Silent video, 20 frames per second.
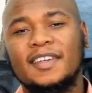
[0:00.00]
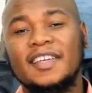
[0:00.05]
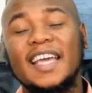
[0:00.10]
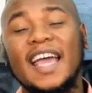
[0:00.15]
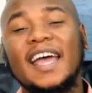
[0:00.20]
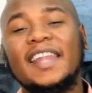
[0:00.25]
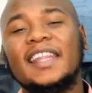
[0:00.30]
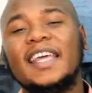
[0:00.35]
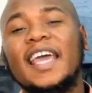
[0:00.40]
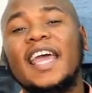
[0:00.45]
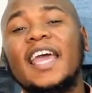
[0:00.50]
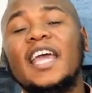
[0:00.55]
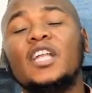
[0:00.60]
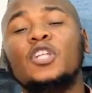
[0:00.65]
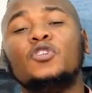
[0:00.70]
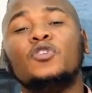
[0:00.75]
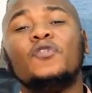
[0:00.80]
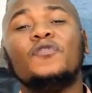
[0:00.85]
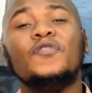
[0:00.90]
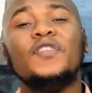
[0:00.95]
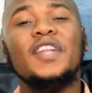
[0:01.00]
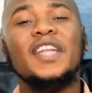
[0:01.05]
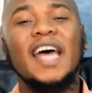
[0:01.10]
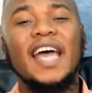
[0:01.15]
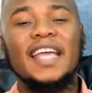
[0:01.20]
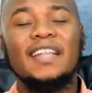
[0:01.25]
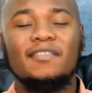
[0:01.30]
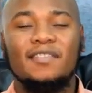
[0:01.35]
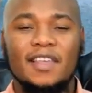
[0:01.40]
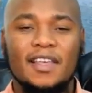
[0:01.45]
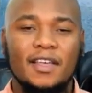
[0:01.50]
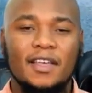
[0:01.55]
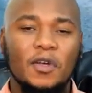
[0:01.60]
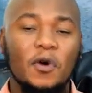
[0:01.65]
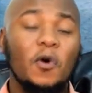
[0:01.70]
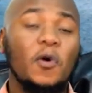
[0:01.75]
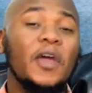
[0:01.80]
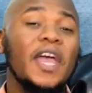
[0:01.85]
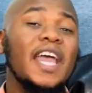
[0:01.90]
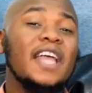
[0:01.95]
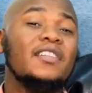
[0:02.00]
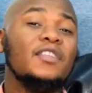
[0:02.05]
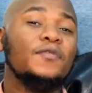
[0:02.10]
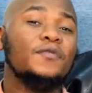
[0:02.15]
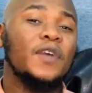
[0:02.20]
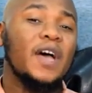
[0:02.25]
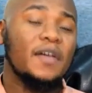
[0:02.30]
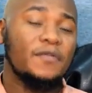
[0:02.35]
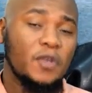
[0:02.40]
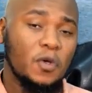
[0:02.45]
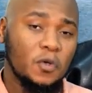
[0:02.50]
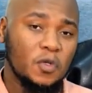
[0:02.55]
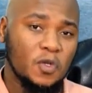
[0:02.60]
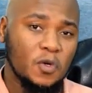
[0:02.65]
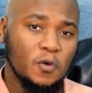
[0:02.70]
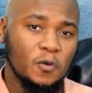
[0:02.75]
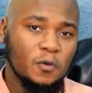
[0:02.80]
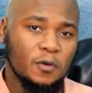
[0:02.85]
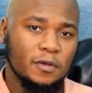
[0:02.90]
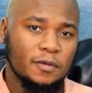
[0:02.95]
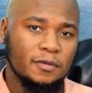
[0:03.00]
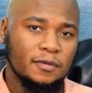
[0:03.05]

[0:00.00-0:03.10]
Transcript: at the age of 90 or 85 years old,